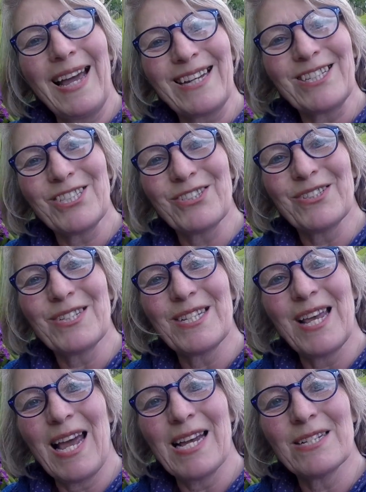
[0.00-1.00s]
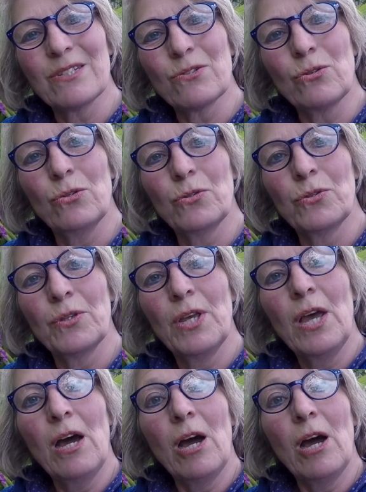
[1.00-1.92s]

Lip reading: actions it has on